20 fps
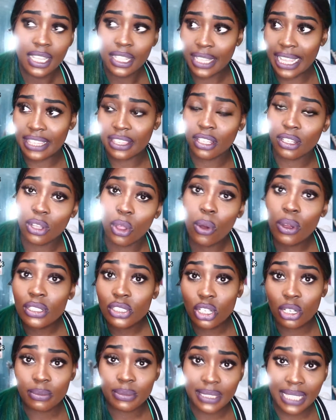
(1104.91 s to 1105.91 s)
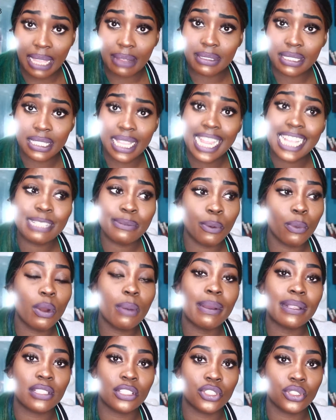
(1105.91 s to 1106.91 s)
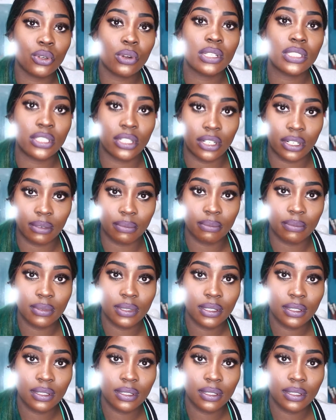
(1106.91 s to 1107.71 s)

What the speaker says: Like, the long term sounds nice, but what about the short term?